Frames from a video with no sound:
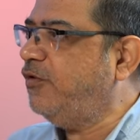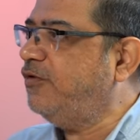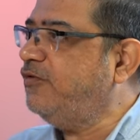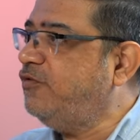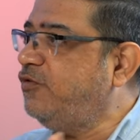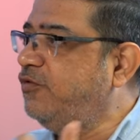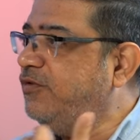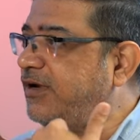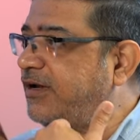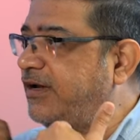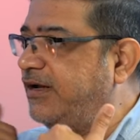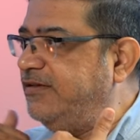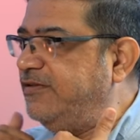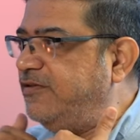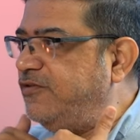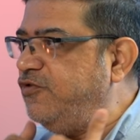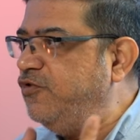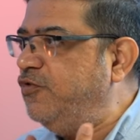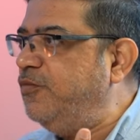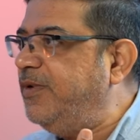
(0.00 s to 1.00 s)
cost to the
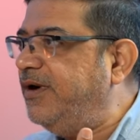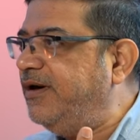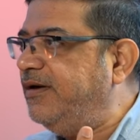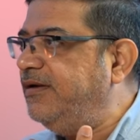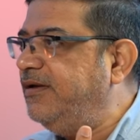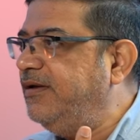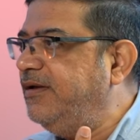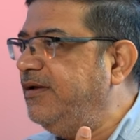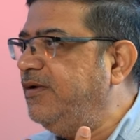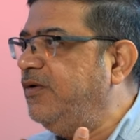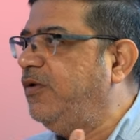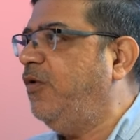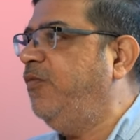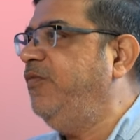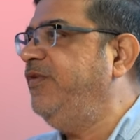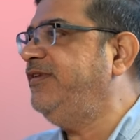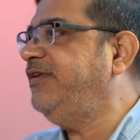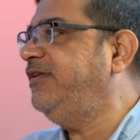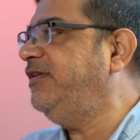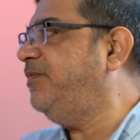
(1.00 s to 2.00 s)
consumer. Yeah.
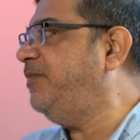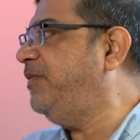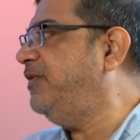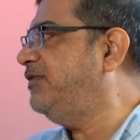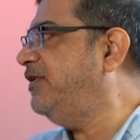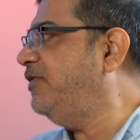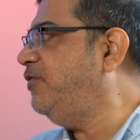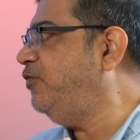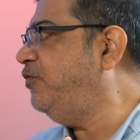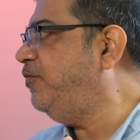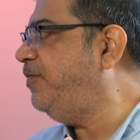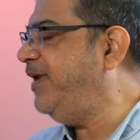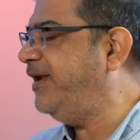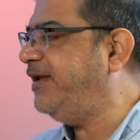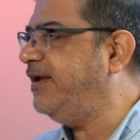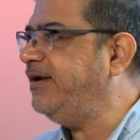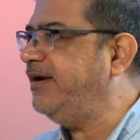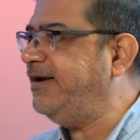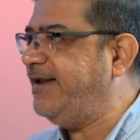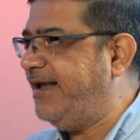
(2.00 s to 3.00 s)
Obviously, the person who's
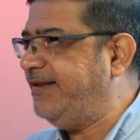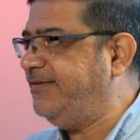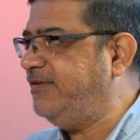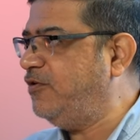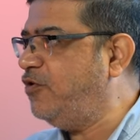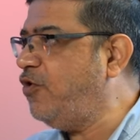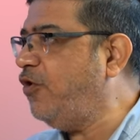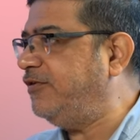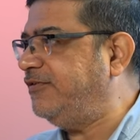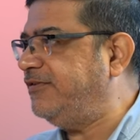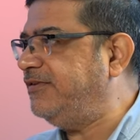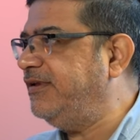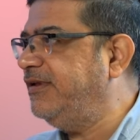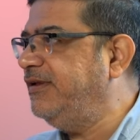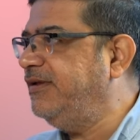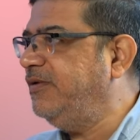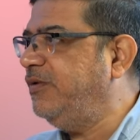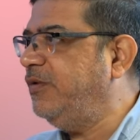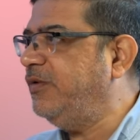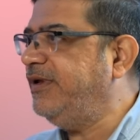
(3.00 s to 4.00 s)
making it has a cost.
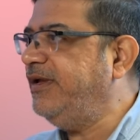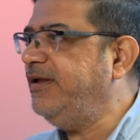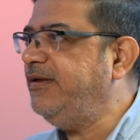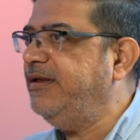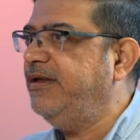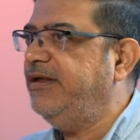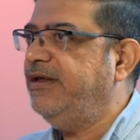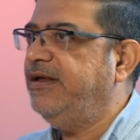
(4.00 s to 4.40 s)
Okay, yeah.